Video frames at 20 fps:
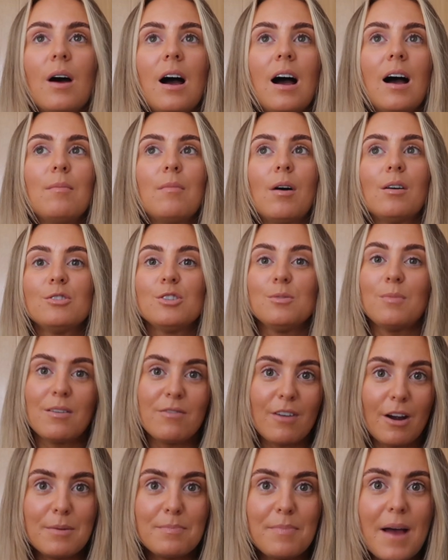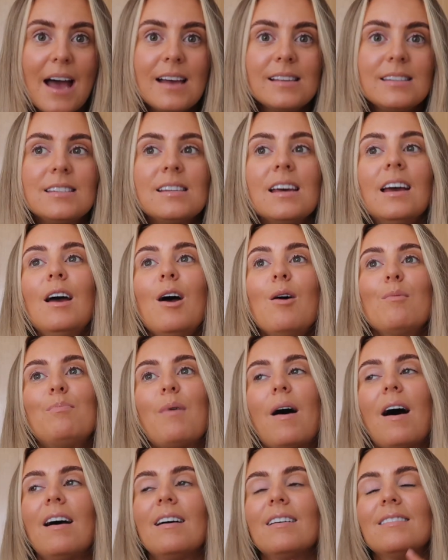I'll do my very best,
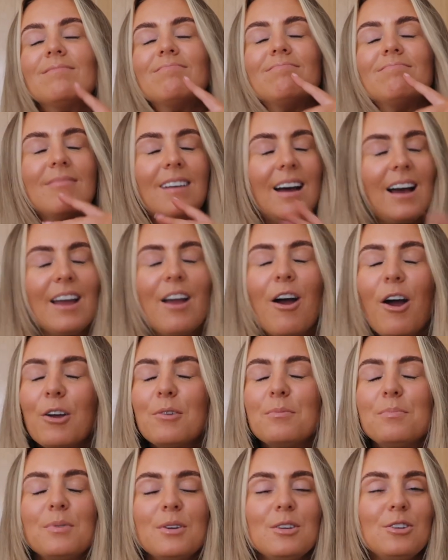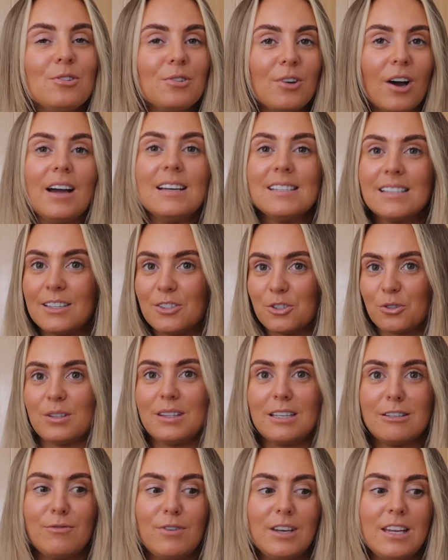but I hope you guys enjoyed
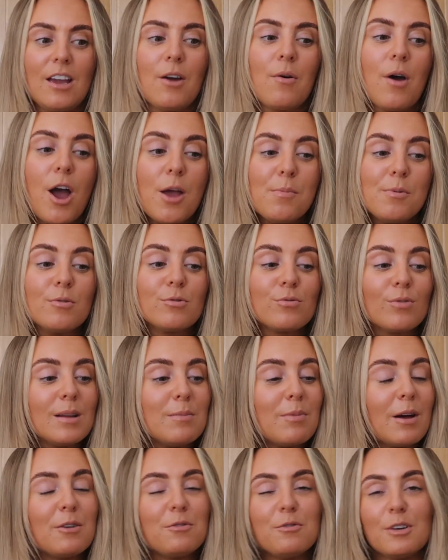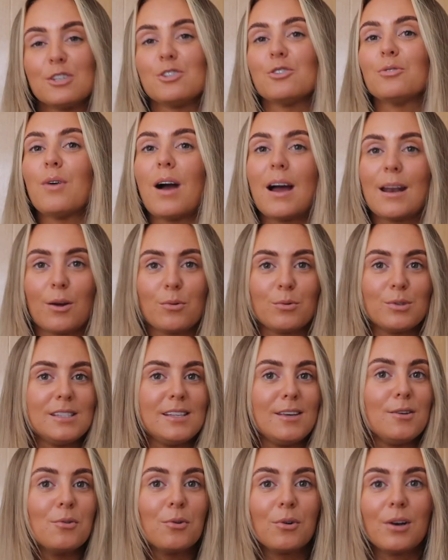this video. I hope it was really beneficial, and I will
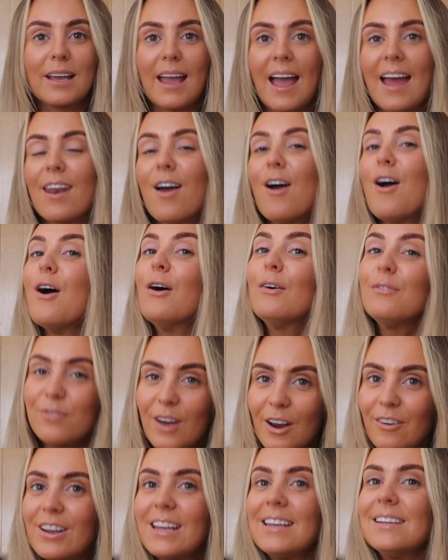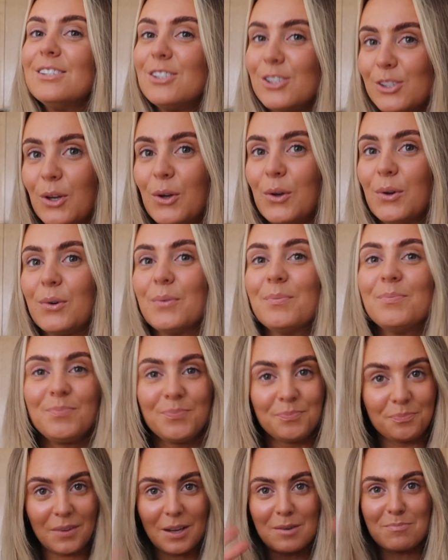see you all again very soon.
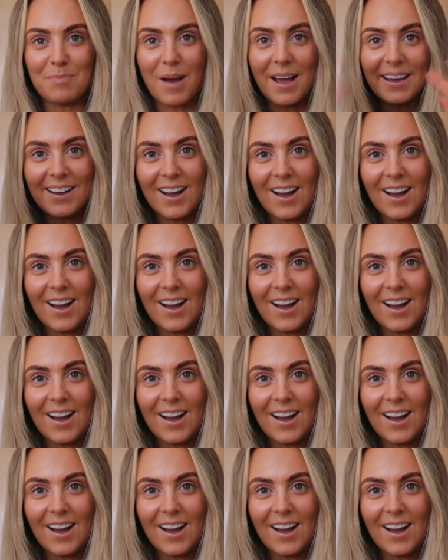Bye,